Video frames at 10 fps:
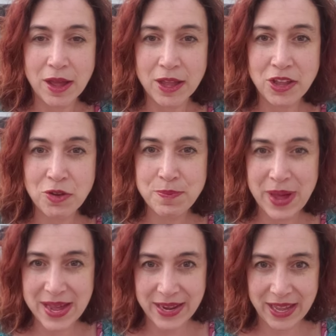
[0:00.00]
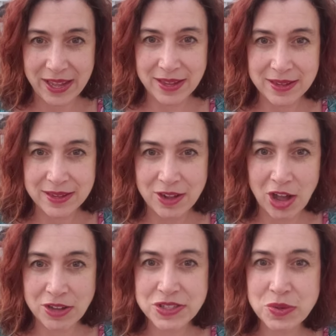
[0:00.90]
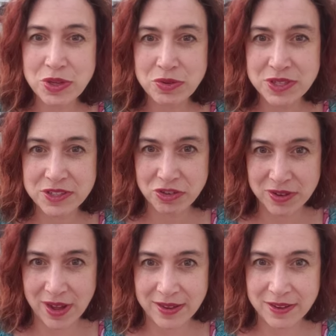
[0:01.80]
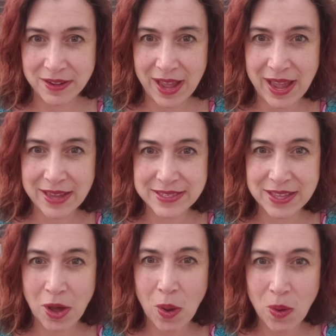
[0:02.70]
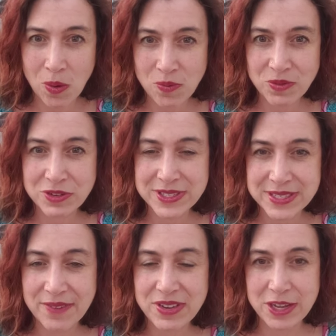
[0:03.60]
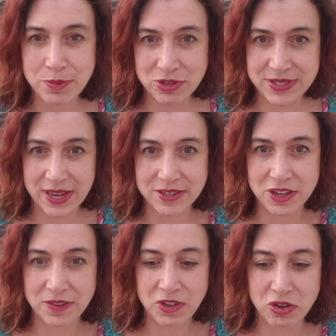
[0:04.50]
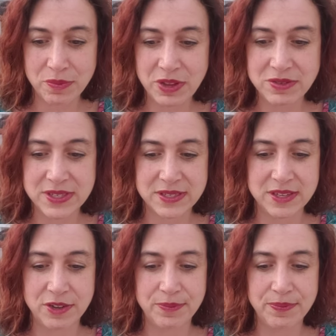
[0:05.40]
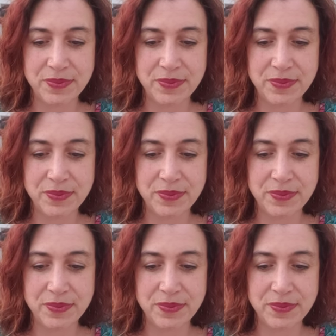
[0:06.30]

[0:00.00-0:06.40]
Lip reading: Your body also uses your gut as the home for 70% of your immune system.